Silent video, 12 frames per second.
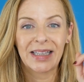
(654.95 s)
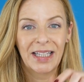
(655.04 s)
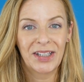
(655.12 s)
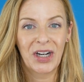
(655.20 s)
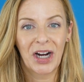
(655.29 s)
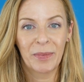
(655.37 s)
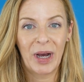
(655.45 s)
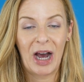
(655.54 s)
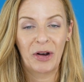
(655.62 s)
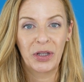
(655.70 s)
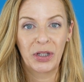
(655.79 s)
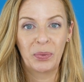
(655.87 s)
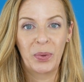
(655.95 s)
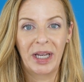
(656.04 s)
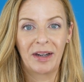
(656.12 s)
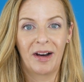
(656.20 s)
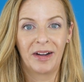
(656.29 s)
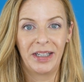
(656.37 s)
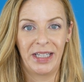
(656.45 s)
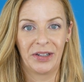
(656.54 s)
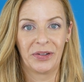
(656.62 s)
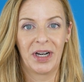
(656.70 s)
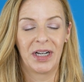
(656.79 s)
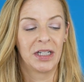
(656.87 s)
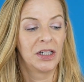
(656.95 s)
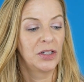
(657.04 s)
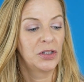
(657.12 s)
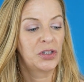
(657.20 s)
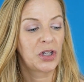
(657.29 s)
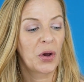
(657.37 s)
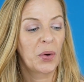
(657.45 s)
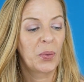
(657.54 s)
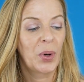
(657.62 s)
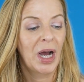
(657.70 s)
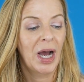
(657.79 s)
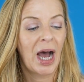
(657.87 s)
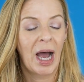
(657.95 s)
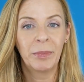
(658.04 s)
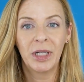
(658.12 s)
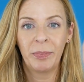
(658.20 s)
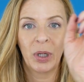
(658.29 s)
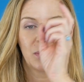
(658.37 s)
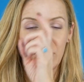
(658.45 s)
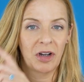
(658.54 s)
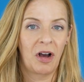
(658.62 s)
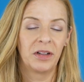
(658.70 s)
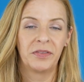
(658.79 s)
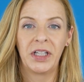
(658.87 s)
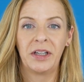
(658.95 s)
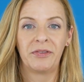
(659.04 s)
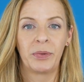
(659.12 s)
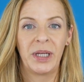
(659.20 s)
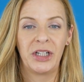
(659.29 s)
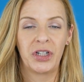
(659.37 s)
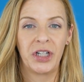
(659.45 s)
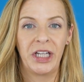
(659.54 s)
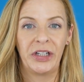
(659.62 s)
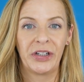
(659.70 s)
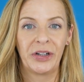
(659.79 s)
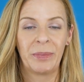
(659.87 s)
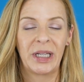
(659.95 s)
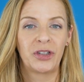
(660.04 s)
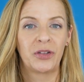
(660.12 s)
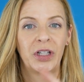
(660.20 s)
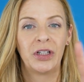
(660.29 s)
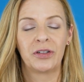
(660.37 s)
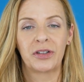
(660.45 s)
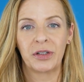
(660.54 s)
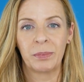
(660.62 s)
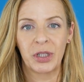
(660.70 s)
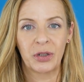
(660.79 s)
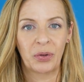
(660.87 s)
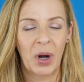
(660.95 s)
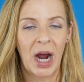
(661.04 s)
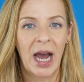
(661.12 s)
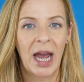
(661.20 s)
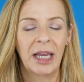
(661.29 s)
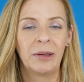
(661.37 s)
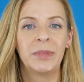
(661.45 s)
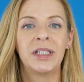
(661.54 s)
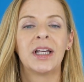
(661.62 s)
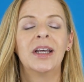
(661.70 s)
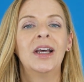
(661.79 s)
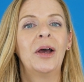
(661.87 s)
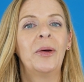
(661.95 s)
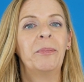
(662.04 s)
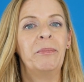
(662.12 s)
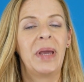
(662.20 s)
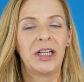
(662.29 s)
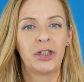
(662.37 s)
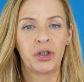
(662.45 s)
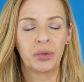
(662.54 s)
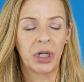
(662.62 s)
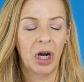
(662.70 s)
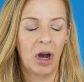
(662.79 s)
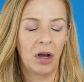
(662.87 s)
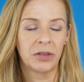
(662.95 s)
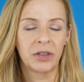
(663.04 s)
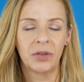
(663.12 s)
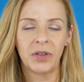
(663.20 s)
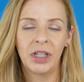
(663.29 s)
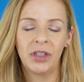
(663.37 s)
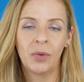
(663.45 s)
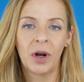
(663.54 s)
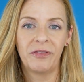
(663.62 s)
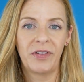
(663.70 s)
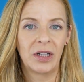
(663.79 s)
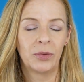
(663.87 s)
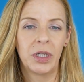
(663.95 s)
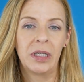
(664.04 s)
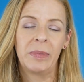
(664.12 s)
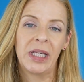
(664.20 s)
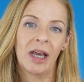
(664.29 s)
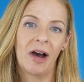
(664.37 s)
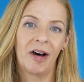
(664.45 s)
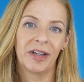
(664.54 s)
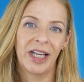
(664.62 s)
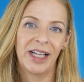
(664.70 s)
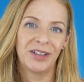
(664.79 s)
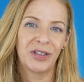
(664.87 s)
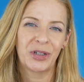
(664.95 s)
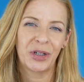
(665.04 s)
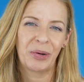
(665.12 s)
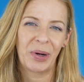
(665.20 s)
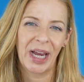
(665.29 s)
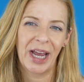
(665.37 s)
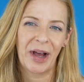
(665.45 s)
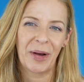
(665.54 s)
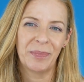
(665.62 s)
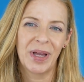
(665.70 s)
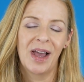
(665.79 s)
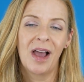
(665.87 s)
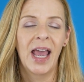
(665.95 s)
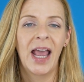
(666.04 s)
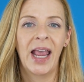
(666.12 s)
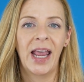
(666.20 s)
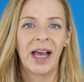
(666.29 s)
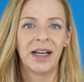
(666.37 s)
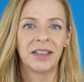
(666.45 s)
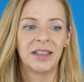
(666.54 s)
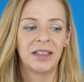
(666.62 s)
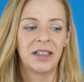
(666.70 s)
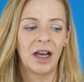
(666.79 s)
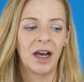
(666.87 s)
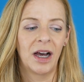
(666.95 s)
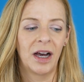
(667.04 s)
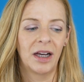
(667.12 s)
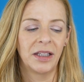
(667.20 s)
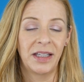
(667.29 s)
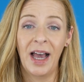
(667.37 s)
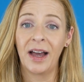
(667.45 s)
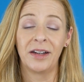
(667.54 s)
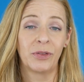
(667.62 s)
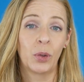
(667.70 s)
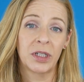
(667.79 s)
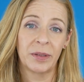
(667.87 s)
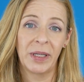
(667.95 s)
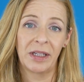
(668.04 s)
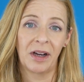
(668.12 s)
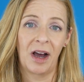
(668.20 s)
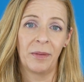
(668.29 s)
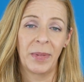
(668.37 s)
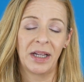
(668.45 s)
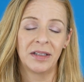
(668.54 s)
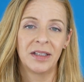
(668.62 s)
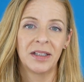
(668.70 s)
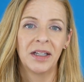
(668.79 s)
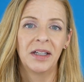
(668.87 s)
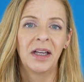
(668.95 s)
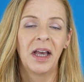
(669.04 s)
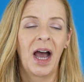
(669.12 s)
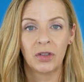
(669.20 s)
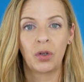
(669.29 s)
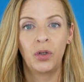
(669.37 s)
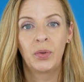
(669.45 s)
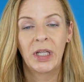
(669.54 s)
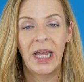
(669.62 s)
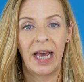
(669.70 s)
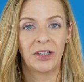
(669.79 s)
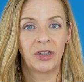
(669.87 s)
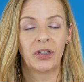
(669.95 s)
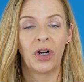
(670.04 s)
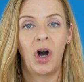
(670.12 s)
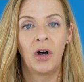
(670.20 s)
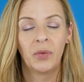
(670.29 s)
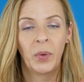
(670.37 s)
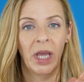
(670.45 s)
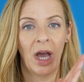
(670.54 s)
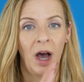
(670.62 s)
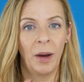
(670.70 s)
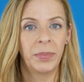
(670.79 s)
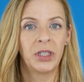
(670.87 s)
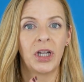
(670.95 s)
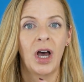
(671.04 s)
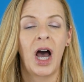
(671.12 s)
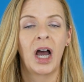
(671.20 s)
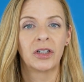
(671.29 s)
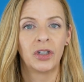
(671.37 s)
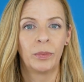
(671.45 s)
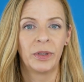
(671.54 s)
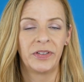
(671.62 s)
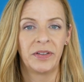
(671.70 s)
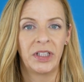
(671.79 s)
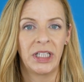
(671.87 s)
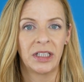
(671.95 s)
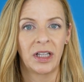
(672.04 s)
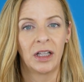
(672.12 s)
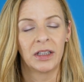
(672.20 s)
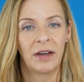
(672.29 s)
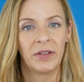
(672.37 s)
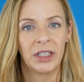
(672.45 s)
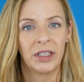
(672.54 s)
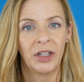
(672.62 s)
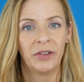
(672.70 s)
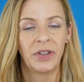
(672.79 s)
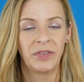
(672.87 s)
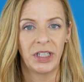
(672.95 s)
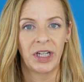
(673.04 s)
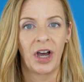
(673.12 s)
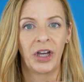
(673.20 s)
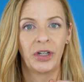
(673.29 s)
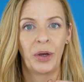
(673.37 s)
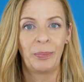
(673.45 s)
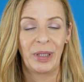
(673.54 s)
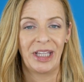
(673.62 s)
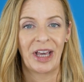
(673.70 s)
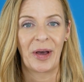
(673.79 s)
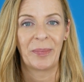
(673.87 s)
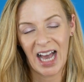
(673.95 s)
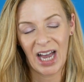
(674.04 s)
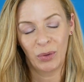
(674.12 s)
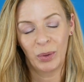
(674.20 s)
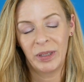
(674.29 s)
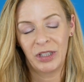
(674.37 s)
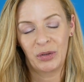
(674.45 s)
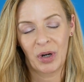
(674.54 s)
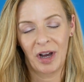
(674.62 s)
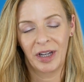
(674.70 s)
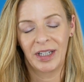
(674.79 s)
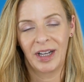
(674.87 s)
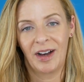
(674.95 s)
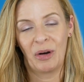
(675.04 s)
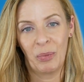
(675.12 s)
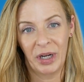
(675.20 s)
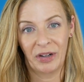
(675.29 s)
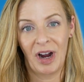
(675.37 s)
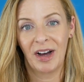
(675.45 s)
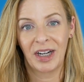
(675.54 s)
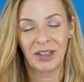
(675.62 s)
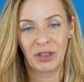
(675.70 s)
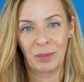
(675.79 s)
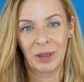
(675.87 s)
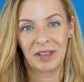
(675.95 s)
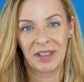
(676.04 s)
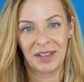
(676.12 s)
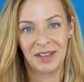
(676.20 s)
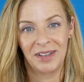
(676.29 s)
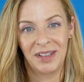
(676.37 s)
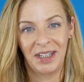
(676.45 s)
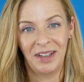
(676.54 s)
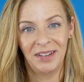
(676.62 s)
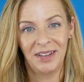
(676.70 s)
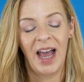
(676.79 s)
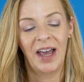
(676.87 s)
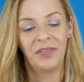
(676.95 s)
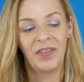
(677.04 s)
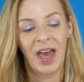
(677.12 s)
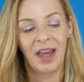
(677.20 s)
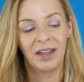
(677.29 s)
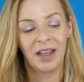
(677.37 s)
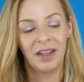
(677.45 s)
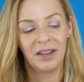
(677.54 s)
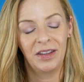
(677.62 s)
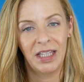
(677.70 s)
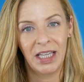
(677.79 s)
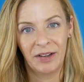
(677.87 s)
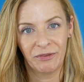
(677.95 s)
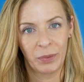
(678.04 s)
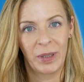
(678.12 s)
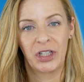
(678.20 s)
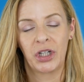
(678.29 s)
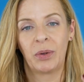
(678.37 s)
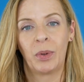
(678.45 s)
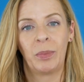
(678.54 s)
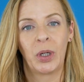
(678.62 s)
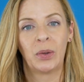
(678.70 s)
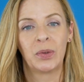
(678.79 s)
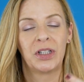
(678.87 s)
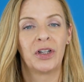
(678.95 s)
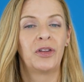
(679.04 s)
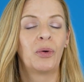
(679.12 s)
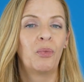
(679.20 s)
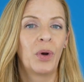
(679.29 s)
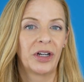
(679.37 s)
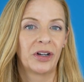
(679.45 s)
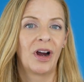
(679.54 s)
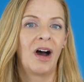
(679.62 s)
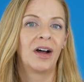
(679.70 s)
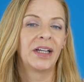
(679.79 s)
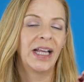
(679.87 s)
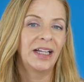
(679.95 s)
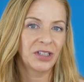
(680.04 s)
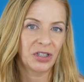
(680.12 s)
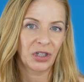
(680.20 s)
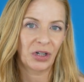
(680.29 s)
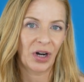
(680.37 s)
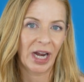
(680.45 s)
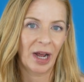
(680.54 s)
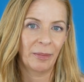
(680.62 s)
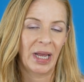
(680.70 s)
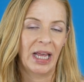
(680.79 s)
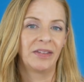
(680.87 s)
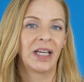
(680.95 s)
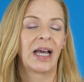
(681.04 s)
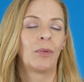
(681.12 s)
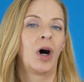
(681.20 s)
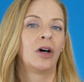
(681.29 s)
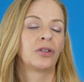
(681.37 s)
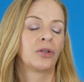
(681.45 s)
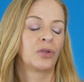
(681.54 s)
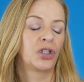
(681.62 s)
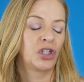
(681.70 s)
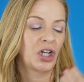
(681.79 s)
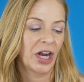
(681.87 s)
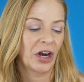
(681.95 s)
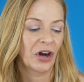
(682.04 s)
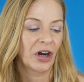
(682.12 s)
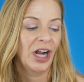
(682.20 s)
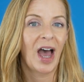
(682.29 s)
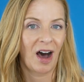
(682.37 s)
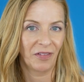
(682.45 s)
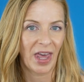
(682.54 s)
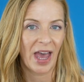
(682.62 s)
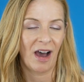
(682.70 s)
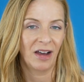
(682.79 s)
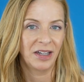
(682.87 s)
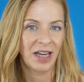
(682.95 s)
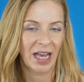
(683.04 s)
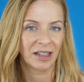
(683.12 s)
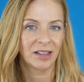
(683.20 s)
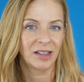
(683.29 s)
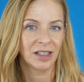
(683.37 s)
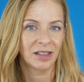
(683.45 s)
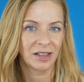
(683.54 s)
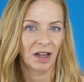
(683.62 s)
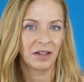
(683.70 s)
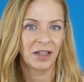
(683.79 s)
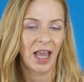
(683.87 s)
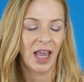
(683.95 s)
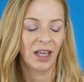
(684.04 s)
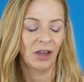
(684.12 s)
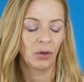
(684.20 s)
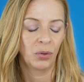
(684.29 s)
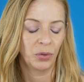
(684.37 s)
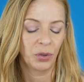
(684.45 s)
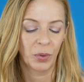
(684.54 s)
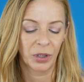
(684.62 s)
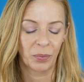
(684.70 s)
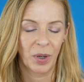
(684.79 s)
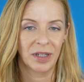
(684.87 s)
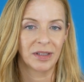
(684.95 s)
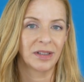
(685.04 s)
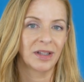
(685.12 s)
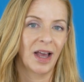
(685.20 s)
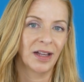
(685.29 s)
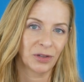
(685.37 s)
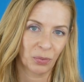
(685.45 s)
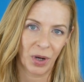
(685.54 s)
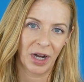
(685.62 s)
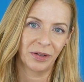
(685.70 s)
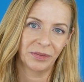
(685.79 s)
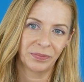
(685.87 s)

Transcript: Let's talk about how you can win on Nira. So I'm gonna post all of the information here. Make sure that you're subscribed. Make sure also that you are following me on Instagram, and yeah, and of course make a comment. So you can enter all the way up to October 15th, 11:59 p.m. I will be drawing a winner on October 16th, and then the information I will post the winner on Instagram, and then I will also share on that next Sunday who the winner was as well.